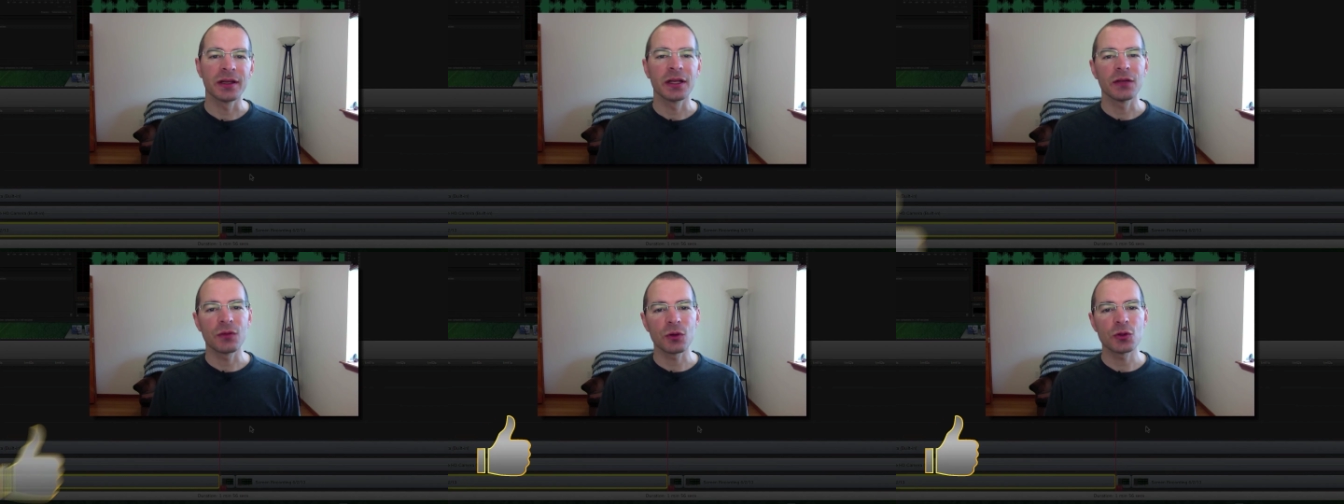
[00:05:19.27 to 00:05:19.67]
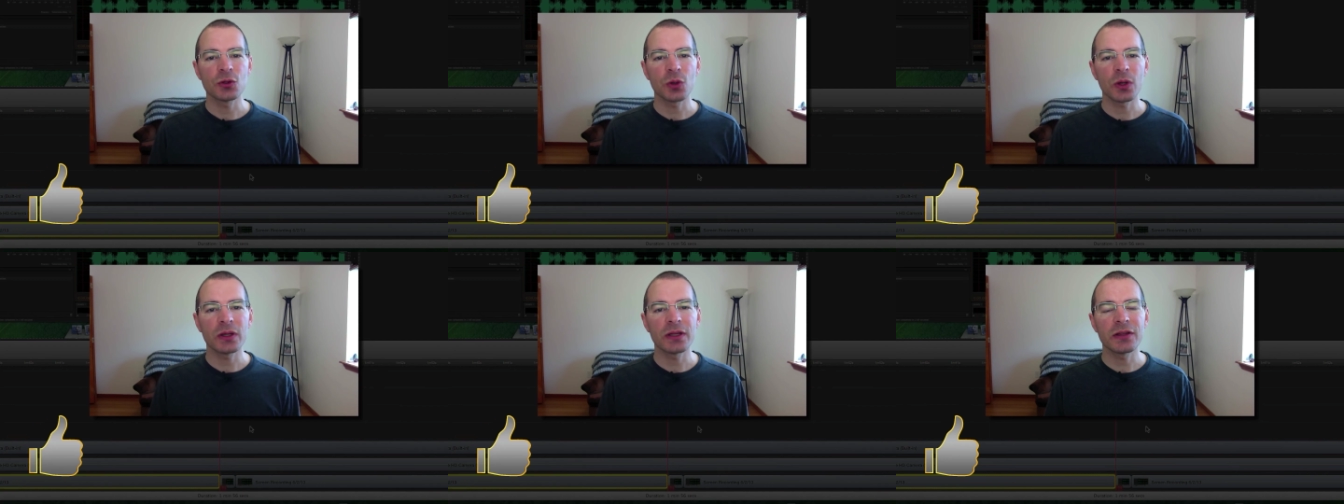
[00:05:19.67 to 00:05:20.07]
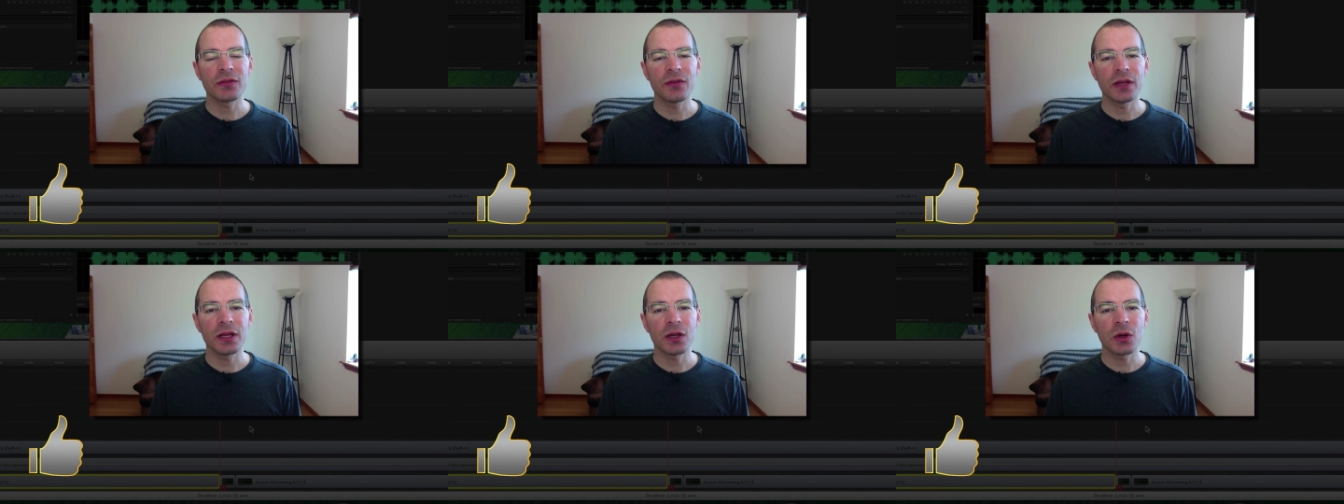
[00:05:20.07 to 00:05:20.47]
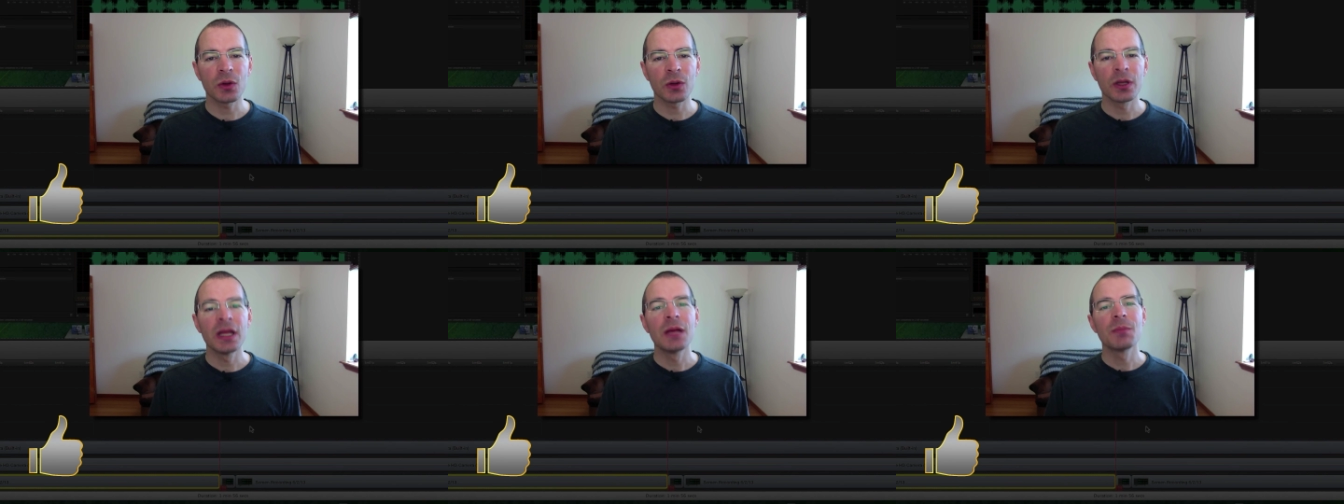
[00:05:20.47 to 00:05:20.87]
If you enjoyed this
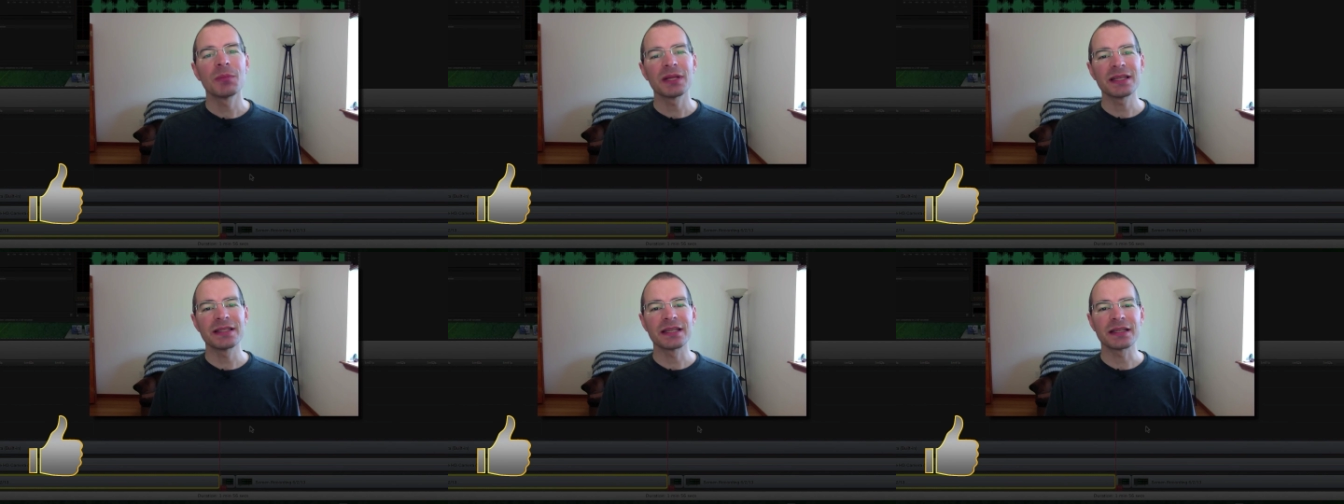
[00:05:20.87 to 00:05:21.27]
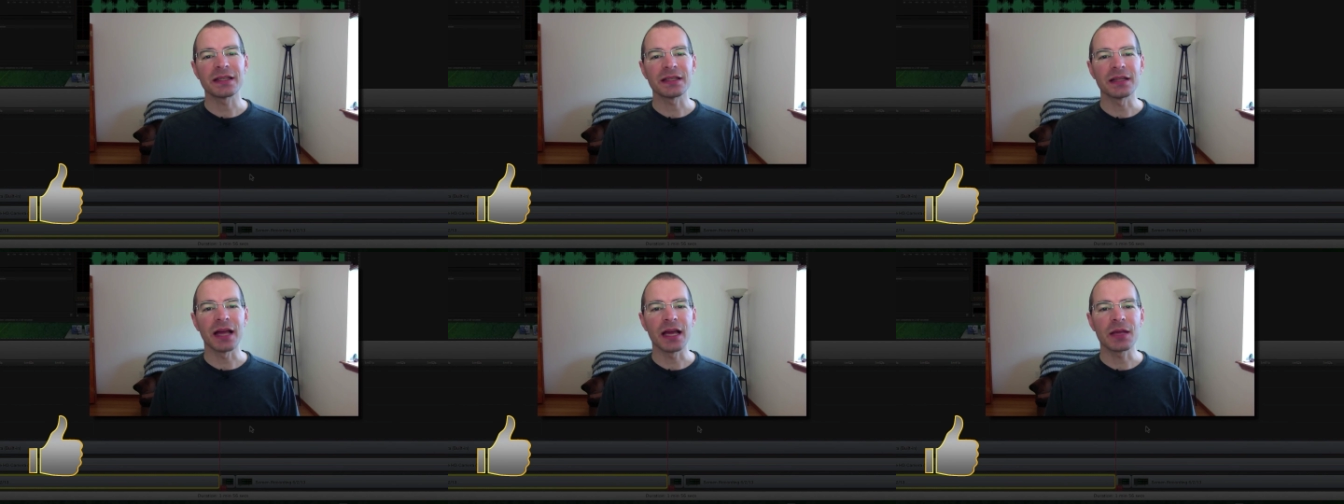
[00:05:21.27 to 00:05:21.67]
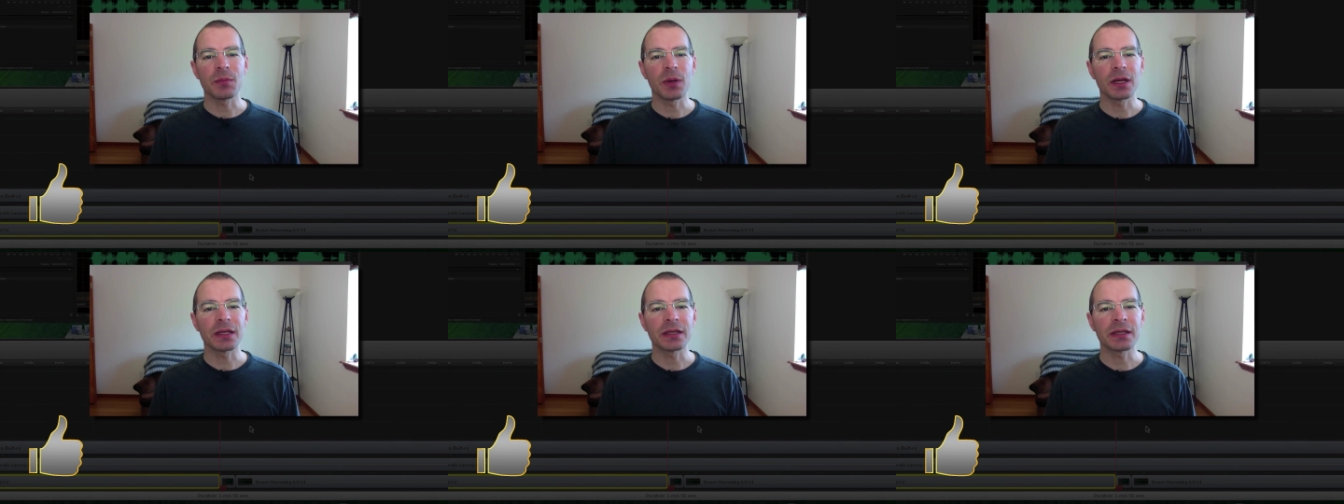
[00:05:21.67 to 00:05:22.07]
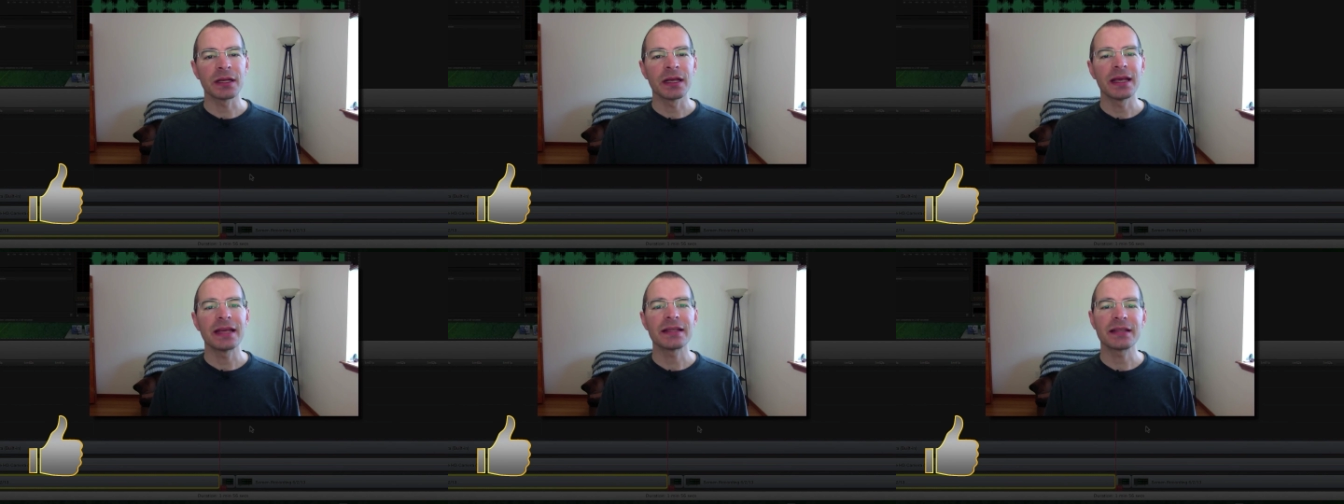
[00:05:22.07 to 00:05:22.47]
video, please hit the like button.
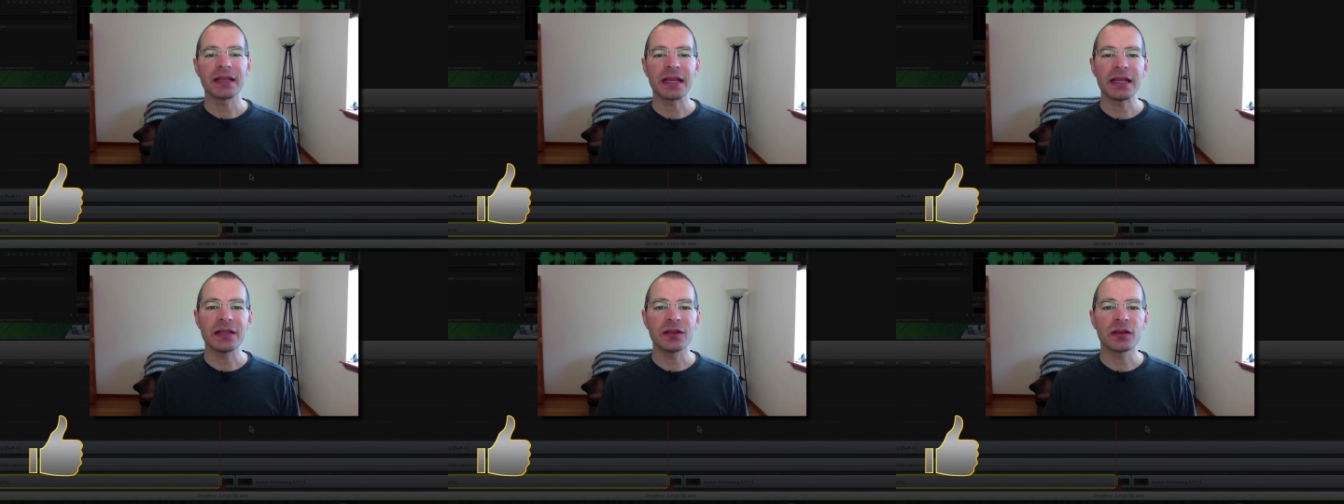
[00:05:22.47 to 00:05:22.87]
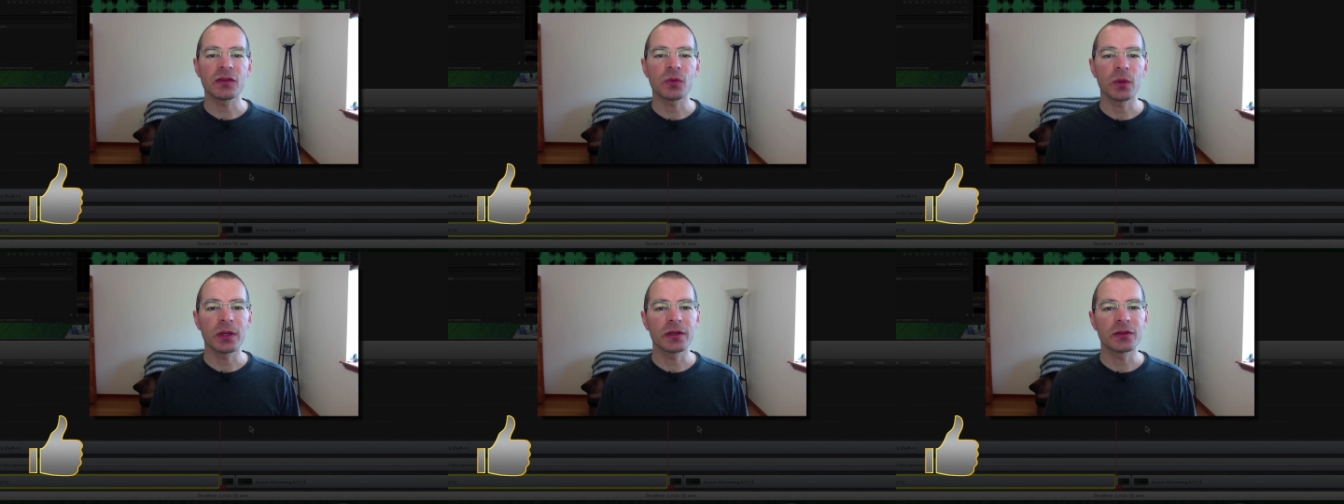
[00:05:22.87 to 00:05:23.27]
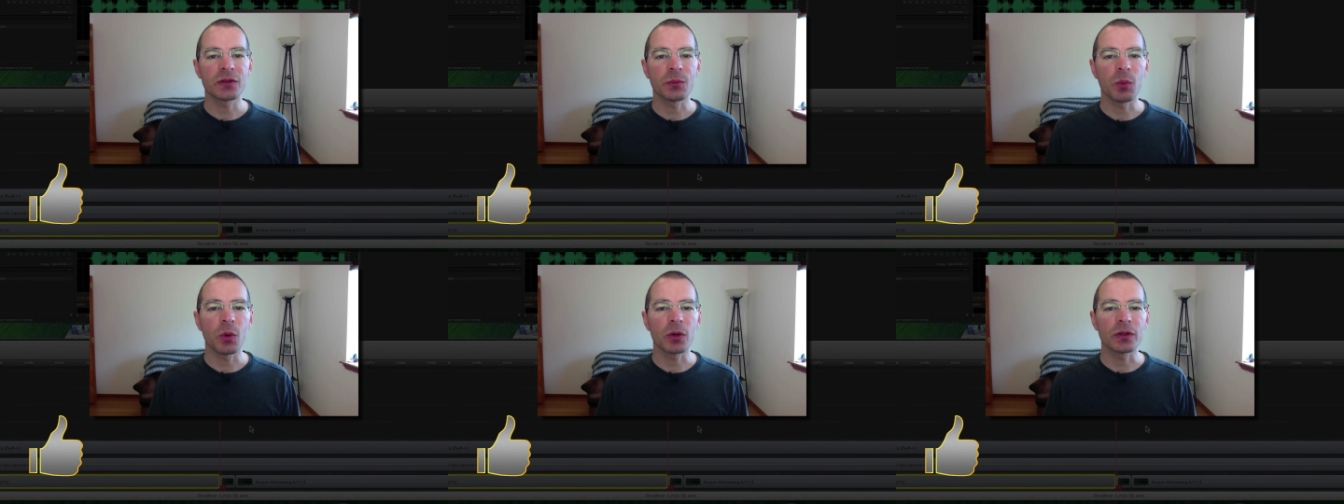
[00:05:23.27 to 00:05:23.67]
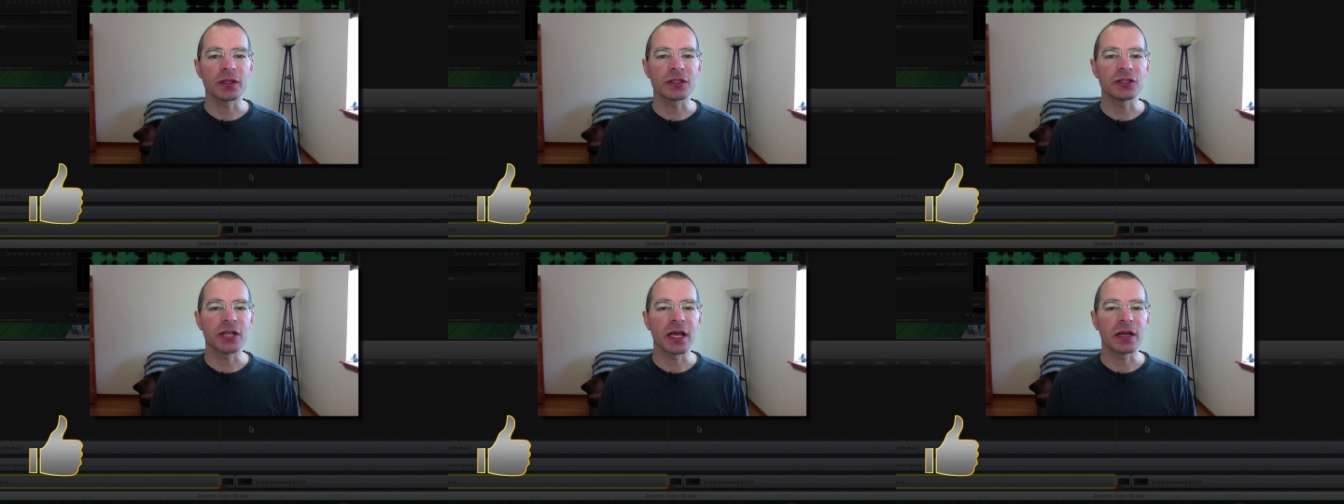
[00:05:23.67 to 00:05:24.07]
It's the easiest way to support the
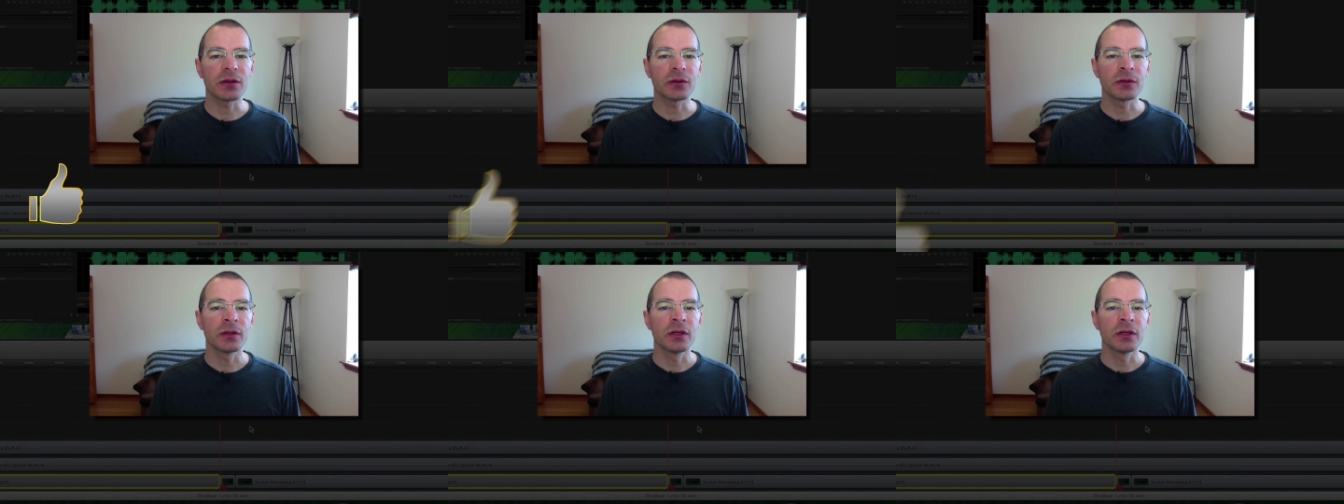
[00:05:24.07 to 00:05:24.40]
channel.